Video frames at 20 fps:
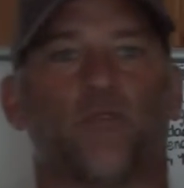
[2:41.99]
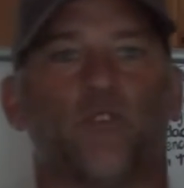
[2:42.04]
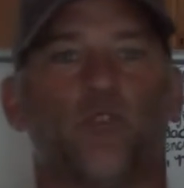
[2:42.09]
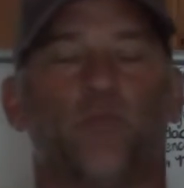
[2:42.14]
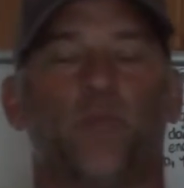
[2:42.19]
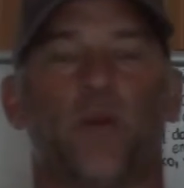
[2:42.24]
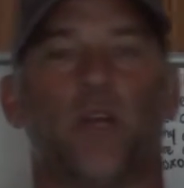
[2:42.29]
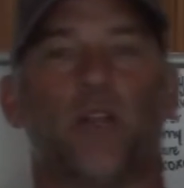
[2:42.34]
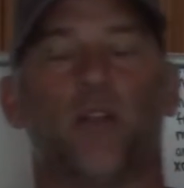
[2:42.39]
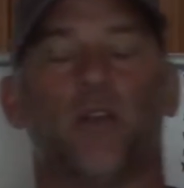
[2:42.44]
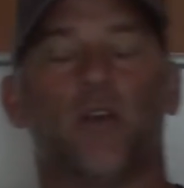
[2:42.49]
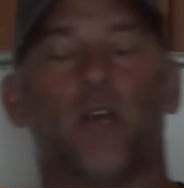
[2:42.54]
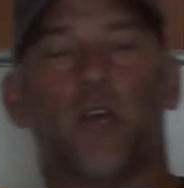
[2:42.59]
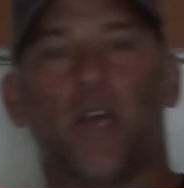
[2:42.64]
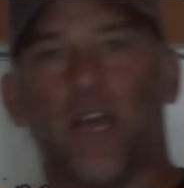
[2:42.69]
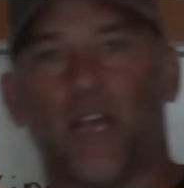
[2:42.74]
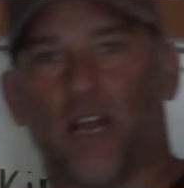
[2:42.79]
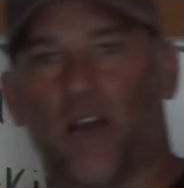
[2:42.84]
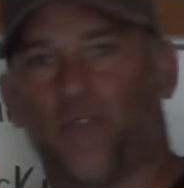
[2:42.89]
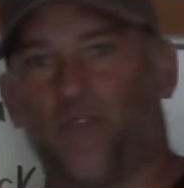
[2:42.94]
If you've been
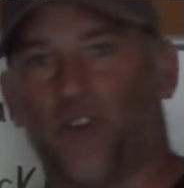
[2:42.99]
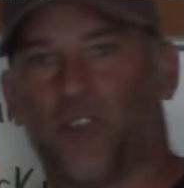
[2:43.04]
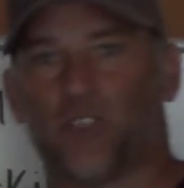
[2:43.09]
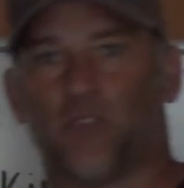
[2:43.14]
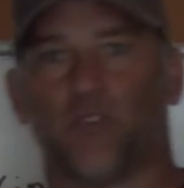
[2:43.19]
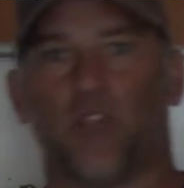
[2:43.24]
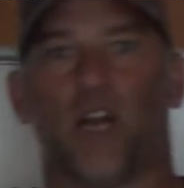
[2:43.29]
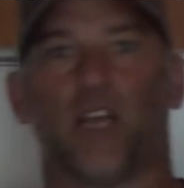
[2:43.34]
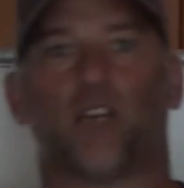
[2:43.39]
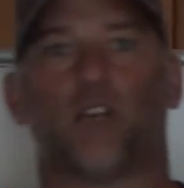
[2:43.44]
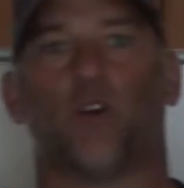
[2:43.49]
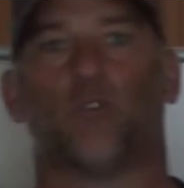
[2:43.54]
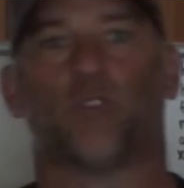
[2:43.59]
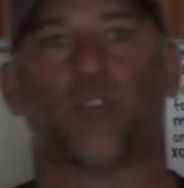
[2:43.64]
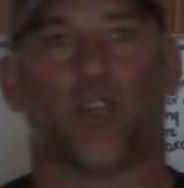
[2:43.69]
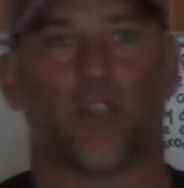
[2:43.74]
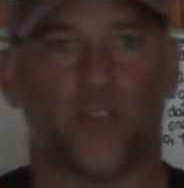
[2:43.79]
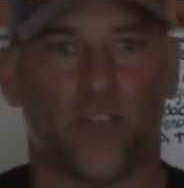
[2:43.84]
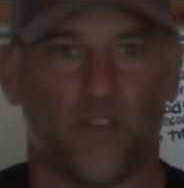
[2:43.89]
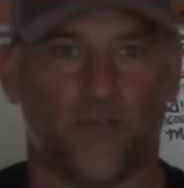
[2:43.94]
an offensive line
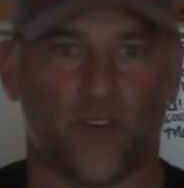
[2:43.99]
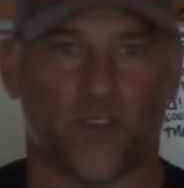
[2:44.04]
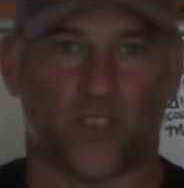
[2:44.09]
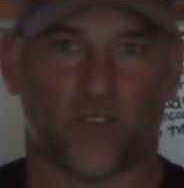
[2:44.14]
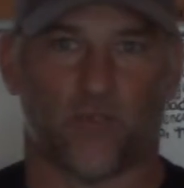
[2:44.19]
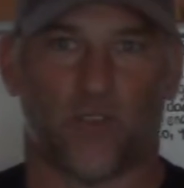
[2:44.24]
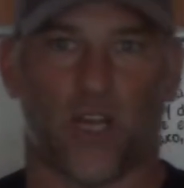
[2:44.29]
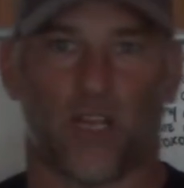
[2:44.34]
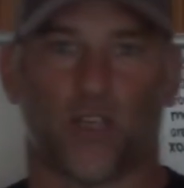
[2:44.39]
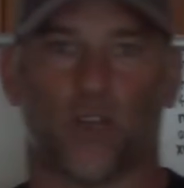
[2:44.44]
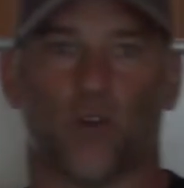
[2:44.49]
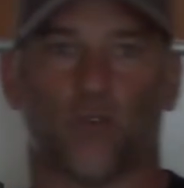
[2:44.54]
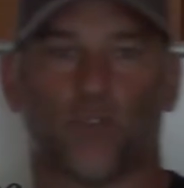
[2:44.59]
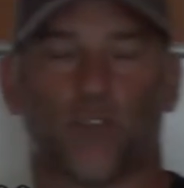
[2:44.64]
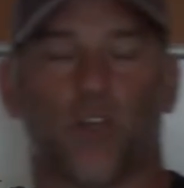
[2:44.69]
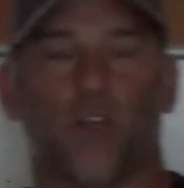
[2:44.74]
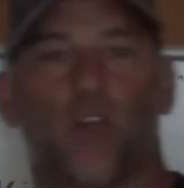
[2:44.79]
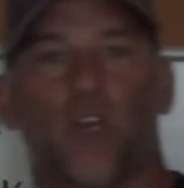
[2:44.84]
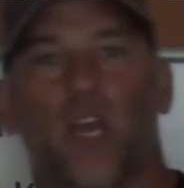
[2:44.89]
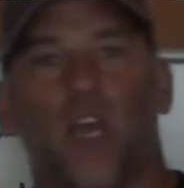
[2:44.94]
coach and a defensive line coach,
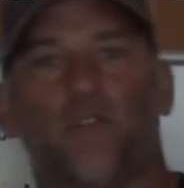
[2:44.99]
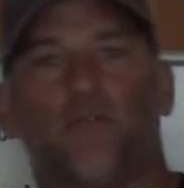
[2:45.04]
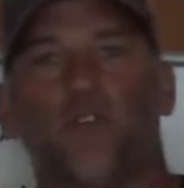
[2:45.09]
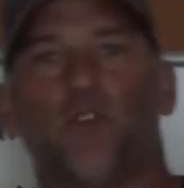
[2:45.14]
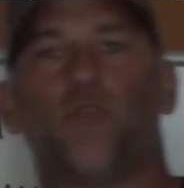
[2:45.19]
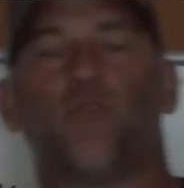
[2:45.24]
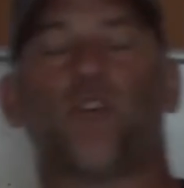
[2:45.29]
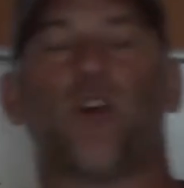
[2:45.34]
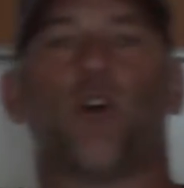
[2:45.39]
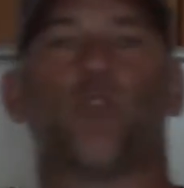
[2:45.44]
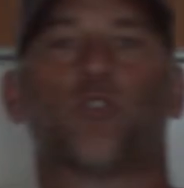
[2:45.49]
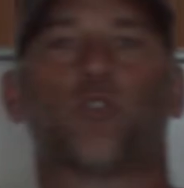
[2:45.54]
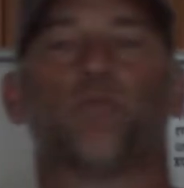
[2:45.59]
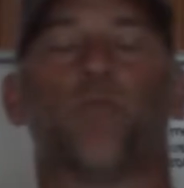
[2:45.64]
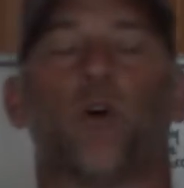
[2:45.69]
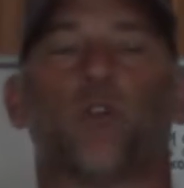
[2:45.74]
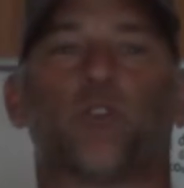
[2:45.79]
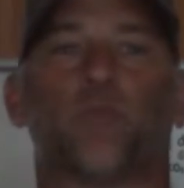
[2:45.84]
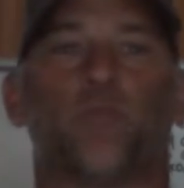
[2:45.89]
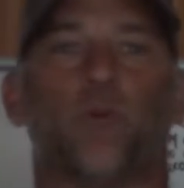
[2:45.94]
if you've coached
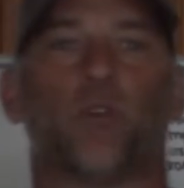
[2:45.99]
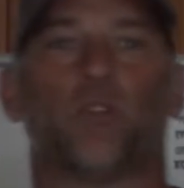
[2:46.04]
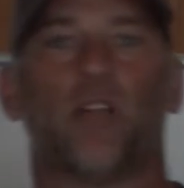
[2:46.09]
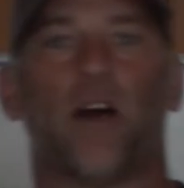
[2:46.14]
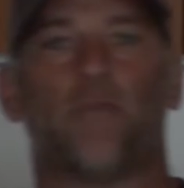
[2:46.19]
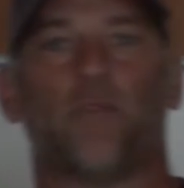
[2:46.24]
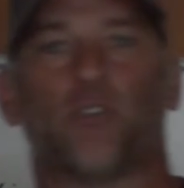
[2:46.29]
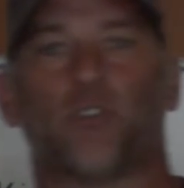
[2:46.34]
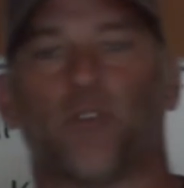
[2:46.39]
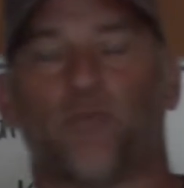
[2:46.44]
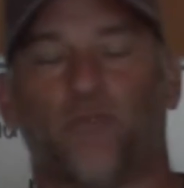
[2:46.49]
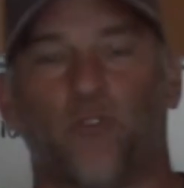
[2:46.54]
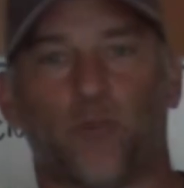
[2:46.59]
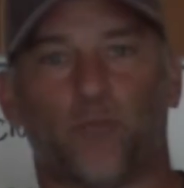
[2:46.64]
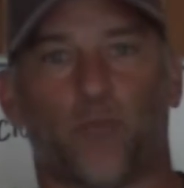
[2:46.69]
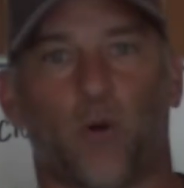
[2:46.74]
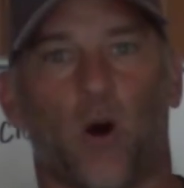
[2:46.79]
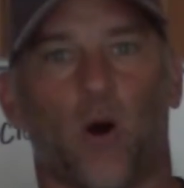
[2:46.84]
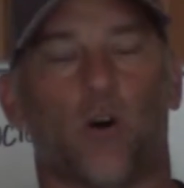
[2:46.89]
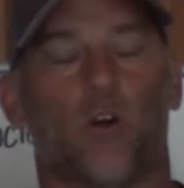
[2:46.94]
multiple levels of
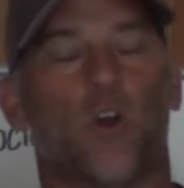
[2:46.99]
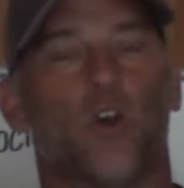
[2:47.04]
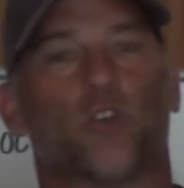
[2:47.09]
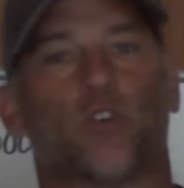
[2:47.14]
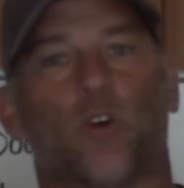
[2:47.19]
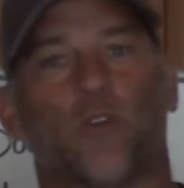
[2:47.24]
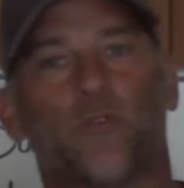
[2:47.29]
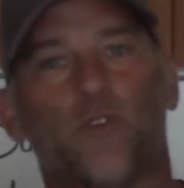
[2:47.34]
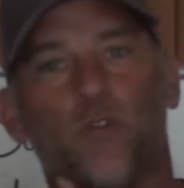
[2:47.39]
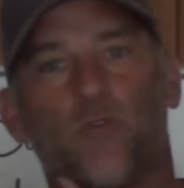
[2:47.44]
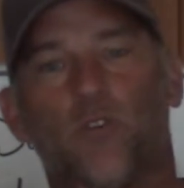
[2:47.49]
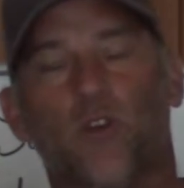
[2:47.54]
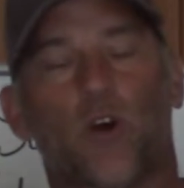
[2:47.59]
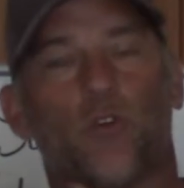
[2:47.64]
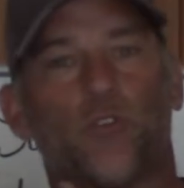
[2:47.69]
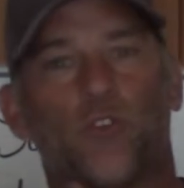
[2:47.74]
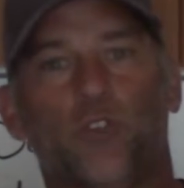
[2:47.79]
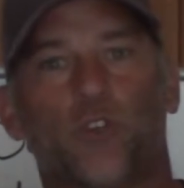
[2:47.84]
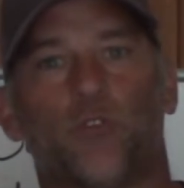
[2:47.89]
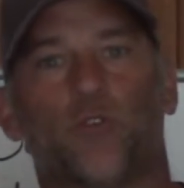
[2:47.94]
football, so if you've
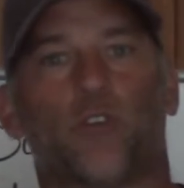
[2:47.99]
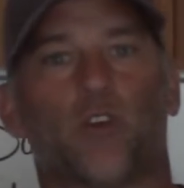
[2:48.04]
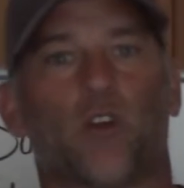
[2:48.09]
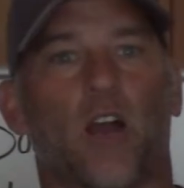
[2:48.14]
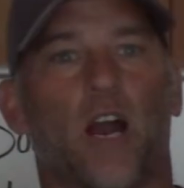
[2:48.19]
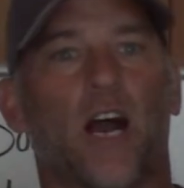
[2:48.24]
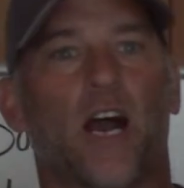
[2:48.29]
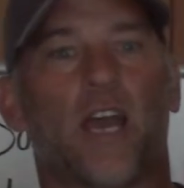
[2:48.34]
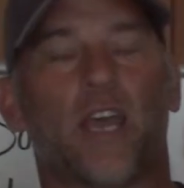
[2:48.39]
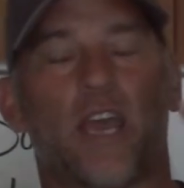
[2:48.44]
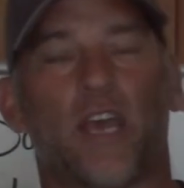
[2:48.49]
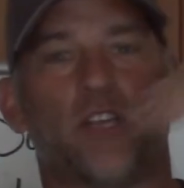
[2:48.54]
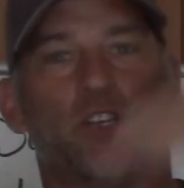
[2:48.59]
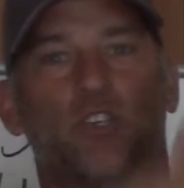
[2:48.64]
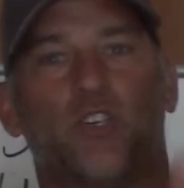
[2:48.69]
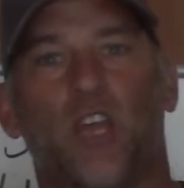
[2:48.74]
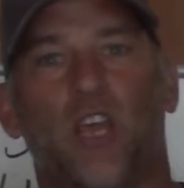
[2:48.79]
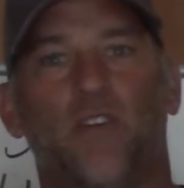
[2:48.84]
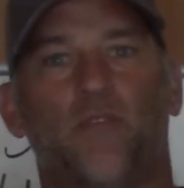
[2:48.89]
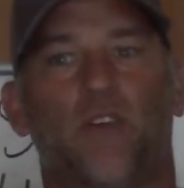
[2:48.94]
coached junior high and
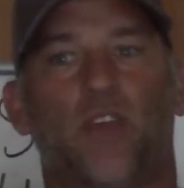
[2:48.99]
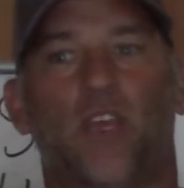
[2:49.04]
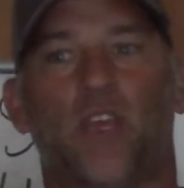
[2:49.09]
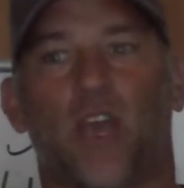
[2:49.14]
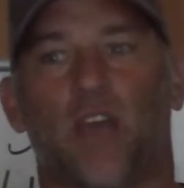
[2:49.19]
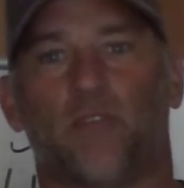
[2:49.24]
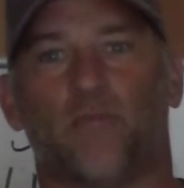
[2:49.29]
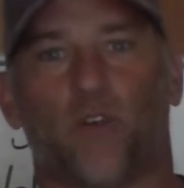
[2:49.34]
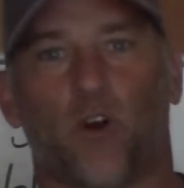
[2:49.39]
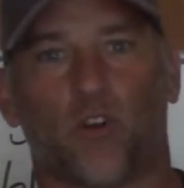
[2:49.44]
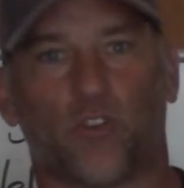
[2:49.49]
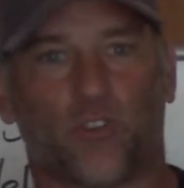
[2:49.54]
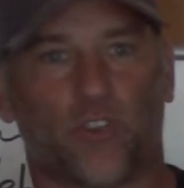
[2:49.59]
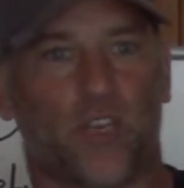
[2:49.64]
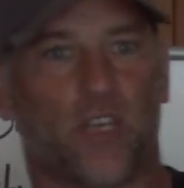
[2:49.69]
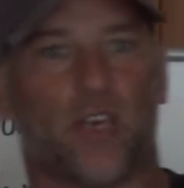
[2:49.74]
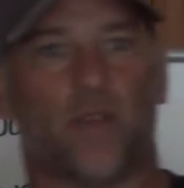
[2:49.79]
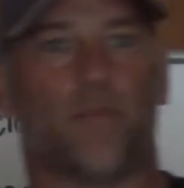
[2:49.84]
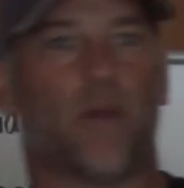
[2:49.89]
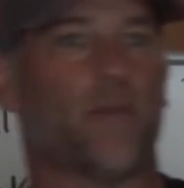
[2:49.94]
JV and
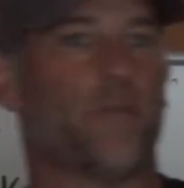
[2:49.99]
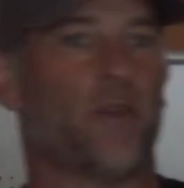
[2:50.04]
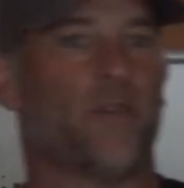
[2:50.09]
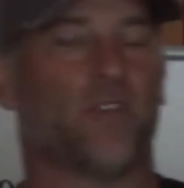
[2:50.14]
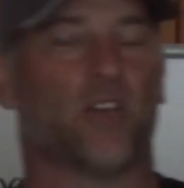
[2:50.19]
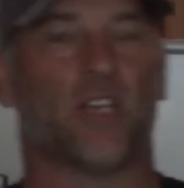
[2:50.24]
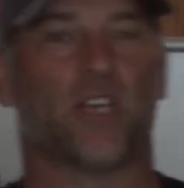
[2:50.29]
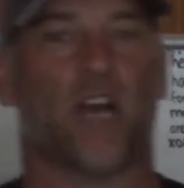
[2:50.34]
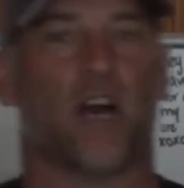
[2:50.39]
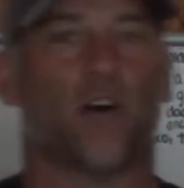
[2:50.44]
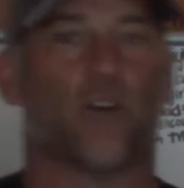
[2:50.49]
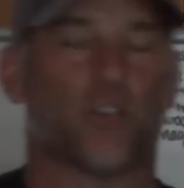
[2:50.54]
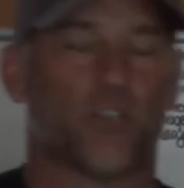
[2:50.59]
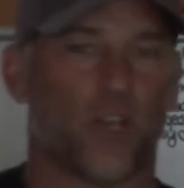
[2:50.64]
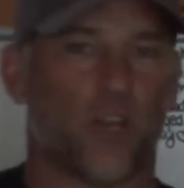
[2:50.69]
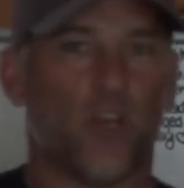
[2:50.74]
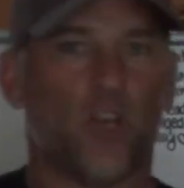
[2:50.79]
varsity and maybe even college,